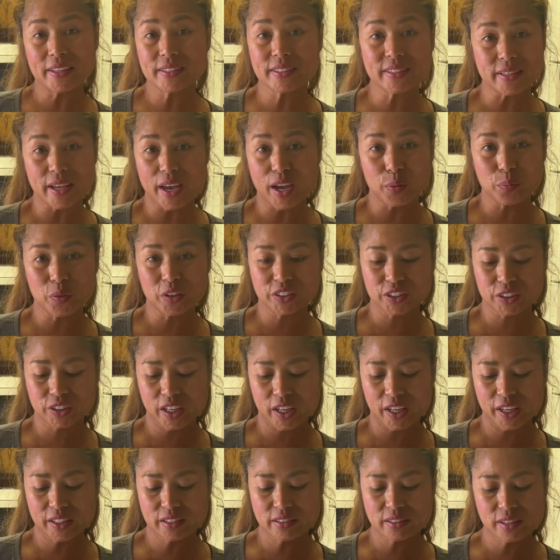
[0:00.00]
sandwich,
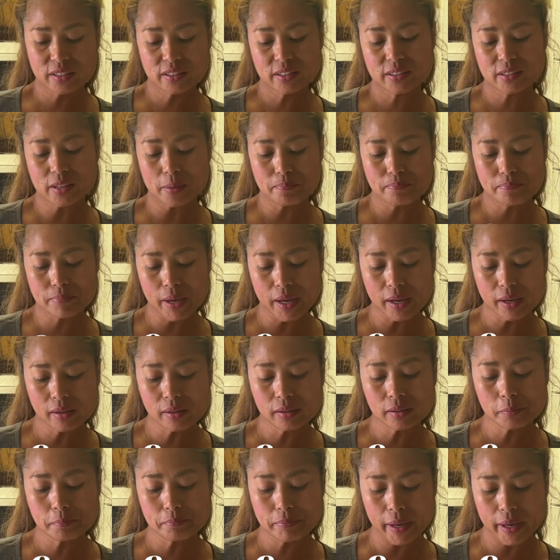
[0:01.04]
guys. This is a
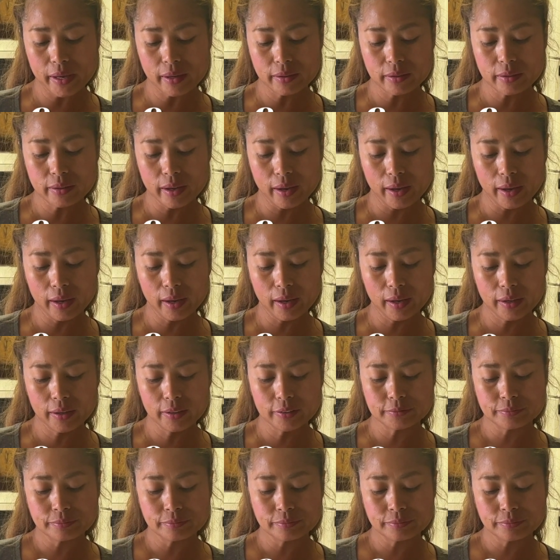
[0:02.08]
bagel, bacon, egg,